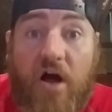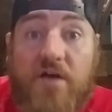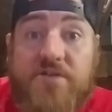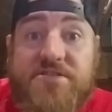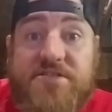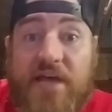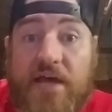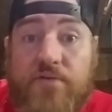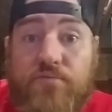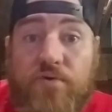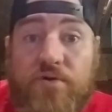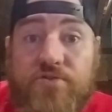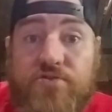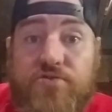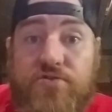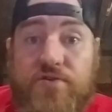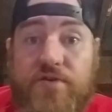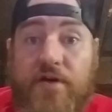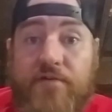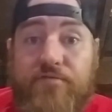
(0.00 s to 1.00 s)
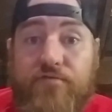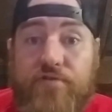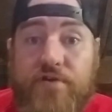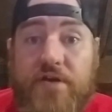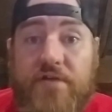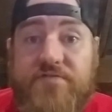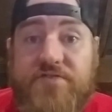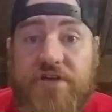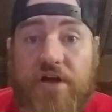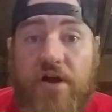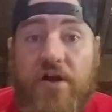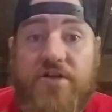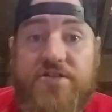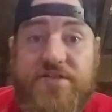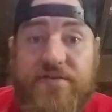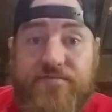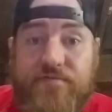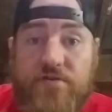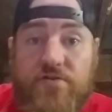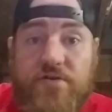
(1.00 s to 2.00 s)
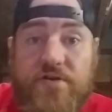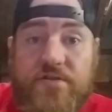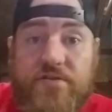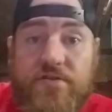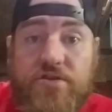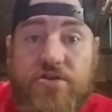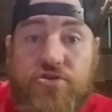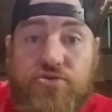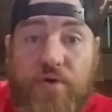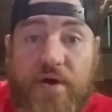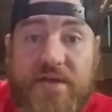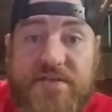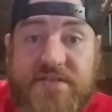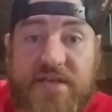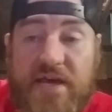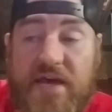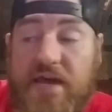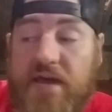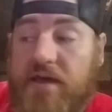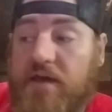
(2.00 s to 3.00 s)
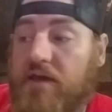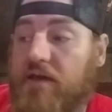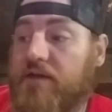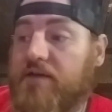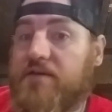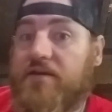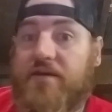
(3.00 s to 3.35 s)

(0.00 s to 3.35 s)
I'll send one to you free of charge if you're in the USA.